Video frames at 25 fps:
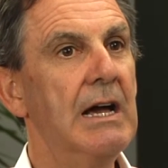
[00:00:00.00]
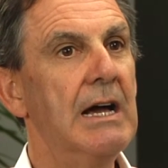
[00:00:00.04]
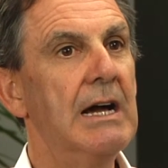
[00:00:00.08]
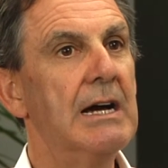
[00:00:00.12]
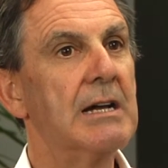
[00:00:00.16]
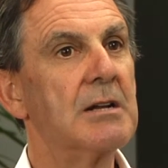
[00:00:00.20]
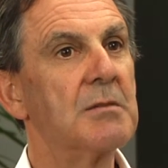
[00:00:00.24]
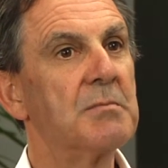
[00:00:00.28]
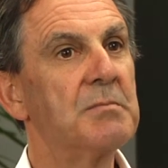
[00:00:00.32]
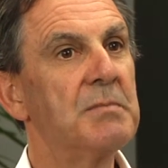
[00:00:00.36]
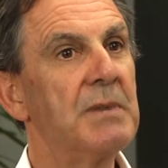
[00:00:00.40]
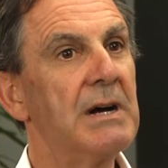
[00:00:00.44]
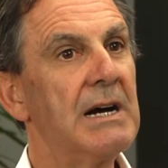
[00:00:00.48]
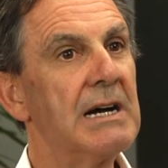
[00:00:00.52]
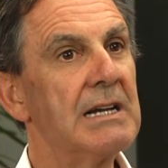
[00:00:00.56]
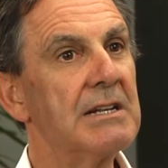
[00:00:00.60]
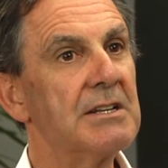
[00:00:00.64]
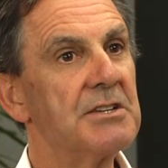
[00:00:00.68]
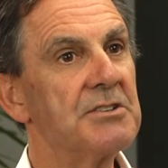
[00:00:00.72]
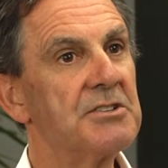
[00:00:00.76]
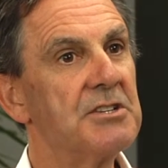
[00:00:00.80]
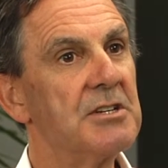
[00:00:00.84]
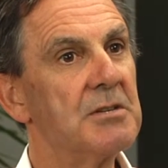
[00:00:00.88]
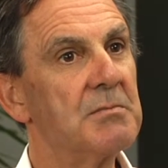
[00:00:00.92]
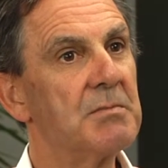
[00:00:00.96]
And a
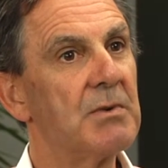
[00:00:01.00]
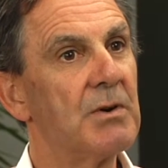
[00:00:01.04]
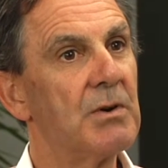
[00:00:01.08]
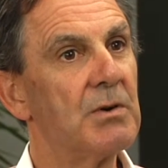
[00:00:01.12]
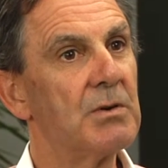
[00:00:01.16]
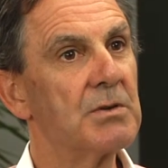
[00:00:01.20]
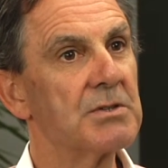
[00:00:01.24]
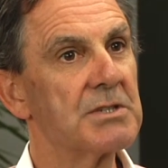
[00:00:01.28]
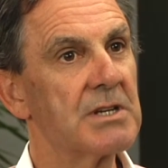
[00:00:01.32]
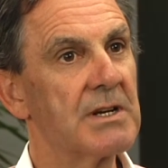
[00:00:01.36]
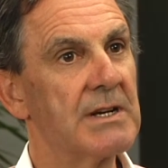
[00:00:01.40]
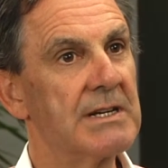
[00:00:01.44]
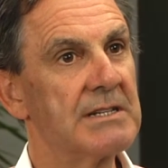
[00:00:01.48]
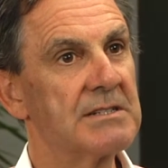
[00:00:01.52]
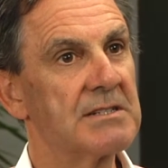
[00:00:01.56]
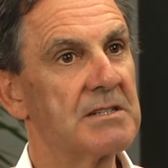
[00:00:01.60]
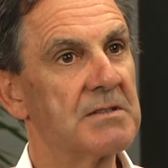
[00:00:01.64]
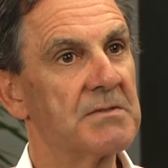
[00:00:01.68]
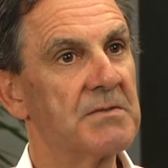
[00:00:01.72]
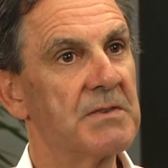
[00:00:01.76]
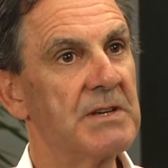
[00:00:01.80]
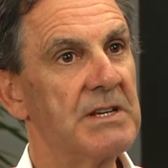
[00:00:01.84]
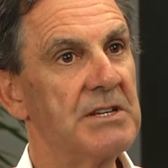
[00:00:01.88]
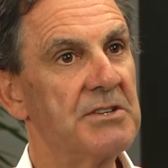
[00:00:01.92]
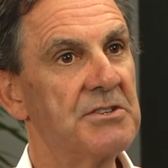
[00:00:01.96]
partnership also has the
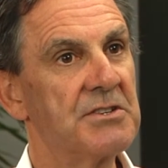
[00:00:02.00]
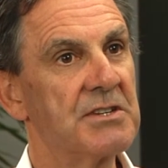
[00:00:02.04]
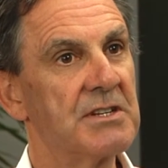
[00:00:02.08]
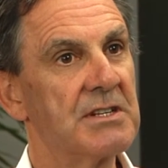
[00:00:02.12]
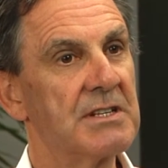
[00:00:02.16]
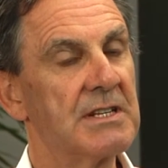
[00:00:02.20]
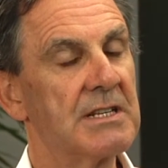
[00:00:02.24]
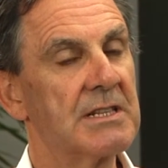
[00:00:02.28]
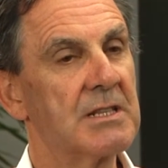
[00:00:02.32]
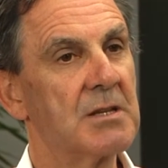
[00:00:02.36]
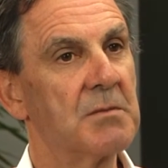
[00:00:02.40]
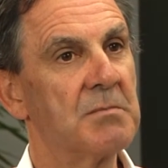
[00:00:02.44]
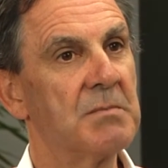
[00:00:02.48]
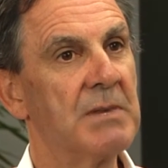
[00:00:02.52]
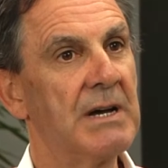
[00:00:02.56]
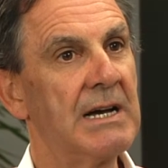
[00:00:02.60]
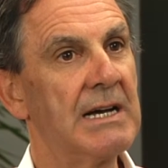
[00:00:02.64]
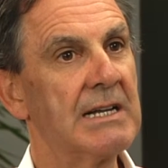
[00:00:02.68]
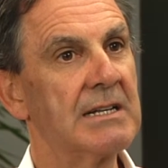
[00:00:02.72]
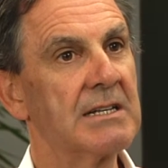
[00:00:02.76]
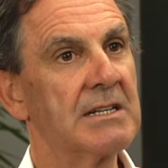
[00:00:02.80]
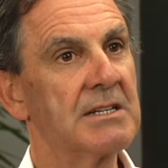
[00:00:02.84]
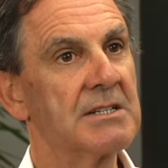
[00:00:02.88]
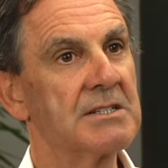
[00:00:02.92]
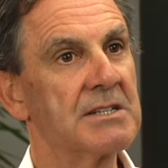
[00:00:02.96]
feature that the
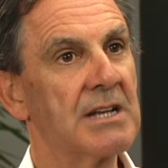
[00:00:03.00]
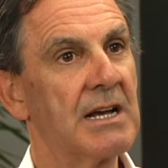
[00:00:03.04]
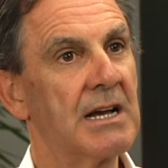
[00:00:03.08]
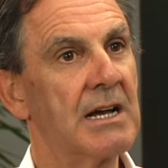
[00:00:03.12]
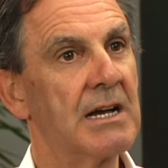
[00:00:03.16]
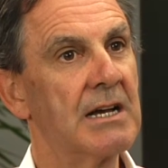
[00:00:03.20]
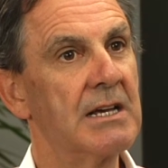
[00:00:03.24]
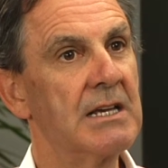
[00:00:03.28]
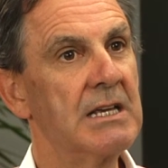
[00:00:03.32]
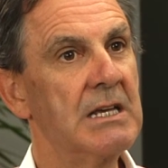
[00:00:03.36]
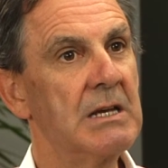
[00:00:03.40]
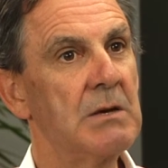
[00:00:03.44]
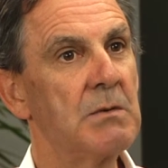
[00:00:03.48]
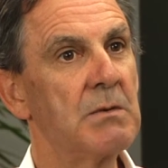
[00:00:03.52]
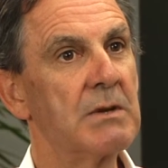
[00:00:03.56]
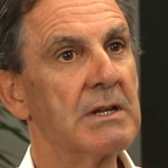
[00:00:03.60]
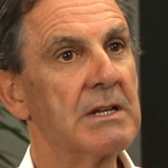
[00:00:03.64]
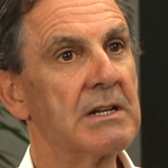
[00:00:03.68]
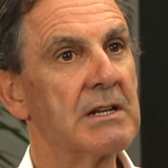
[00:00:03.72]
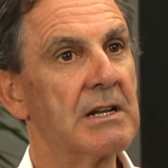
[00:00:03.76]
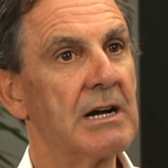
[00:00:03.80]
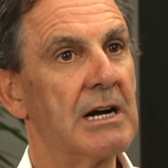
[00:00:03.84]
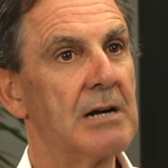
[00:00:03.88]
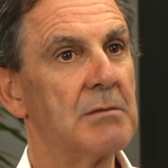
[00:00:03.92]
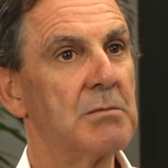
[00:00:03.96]
partners are equally
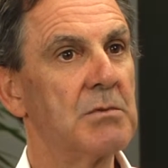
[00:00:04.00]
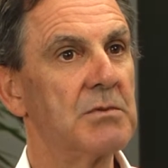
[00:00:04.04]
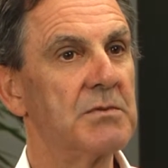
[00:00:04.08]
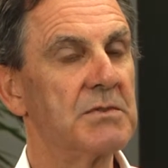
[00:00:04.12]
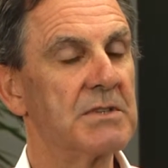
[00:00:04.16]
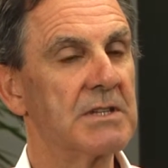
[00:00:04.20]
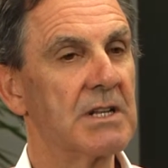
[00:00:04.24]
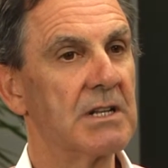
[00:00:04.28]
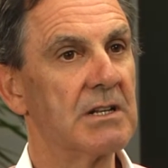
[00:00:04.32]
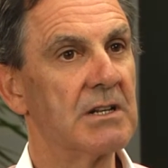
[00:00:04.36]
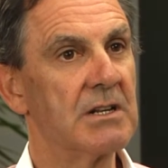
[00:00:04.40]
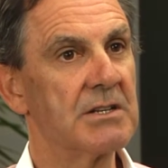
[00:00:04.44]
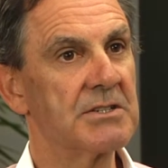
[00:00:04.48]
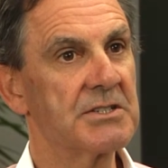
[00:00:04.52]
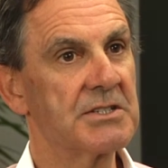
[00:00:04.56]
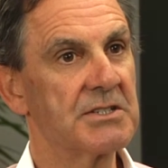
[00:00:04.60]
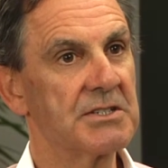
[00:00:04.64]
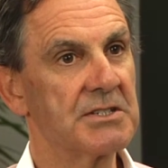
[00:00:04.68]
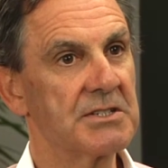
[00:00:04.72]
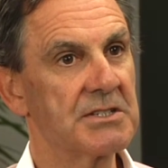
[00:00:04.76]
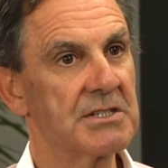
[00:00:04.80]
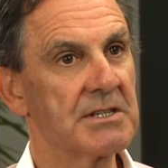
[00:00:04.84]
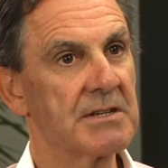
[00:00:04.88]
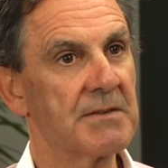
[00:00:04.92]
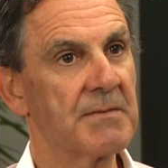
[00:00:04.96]
liable for the
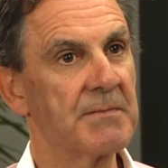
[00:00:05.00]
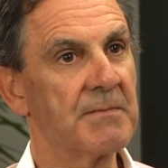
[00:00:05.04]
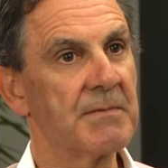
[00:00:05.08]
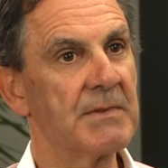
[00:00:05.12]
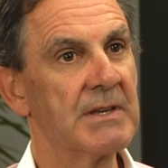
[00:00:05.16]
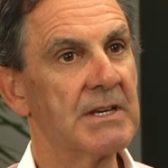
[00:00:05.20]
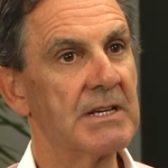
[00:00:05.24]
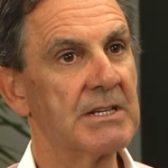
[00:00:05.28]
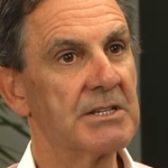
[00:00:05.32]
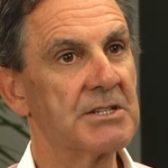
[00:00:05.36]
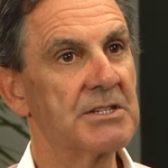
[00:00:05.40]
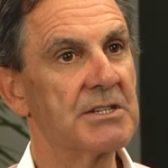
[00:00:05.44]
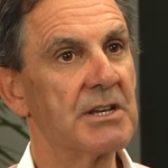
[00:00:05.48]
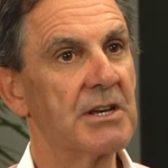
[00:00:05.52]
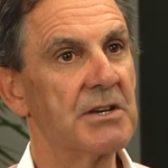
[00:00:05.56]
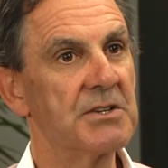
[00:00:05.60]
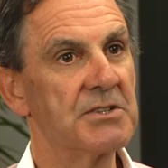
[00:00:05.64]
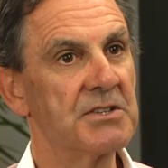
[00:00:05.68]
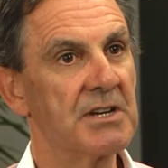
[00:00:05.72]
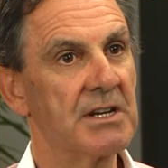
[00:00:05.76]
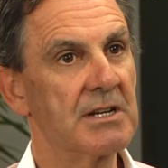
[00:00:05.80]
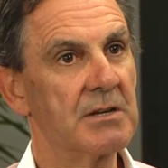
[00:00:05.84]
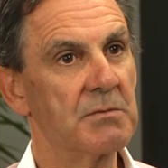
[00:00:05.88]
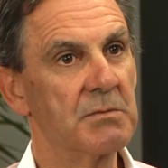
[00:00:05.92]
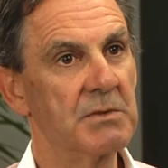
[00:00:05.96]
losses
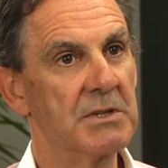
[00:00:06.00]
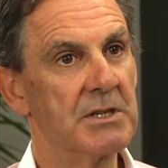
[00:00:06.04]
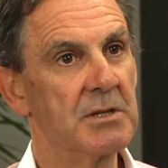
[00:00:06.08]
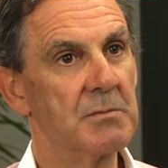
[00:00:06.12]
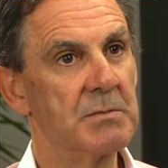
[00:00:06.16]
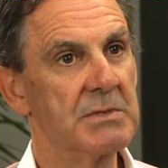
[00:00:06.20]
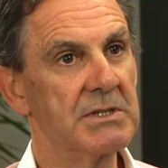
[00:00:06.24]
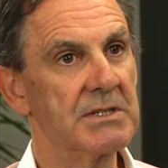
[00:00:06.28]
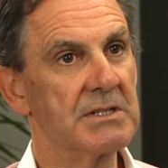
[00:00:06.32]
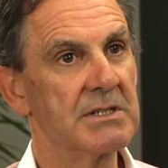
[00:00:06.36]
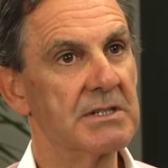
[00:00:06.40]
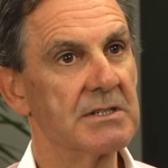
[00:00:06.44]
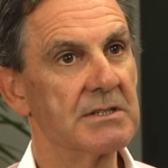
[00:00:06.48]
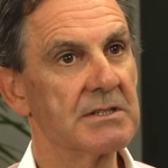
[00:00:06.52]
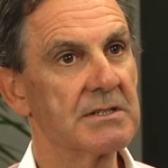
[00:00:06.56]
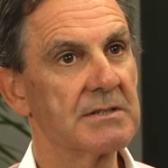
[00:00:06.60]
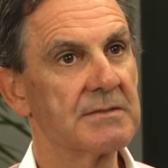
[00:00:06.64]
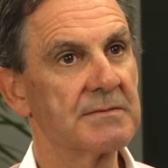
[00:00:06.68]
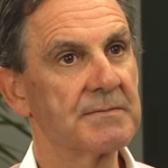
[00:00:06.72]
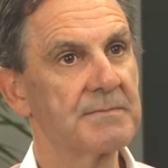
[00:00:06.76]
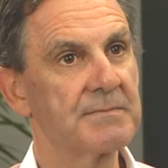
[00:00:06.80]
associated with the business.